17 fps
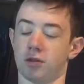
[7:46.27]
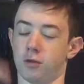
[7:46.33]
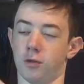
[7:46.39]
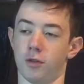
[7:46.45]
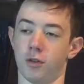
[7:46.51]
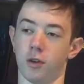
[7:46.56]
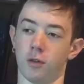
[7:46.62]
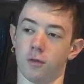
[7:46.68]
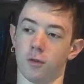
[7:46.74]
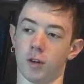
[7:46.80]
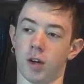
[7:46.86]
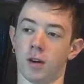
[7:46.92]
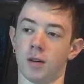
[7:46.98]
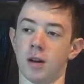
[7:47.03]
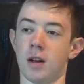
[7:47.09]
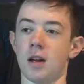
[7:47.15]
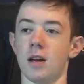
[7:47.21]
screwed
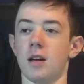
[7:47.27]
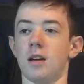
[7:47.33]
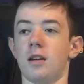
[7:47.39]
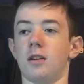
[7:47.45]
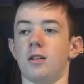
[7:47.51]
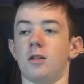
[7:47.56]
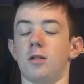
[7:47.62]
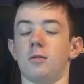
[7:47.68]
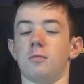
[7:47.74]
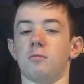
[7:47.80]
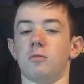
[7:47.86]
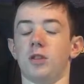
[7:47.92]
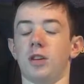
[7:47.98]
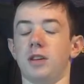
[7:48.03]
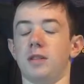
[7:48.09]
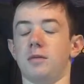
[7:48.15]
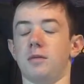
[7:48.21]
over,
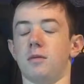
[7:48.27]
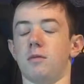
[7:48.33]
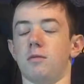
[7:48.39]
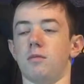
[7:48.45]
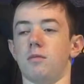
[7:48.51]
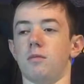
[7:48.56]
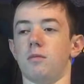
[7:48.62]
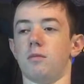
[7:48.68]
or really,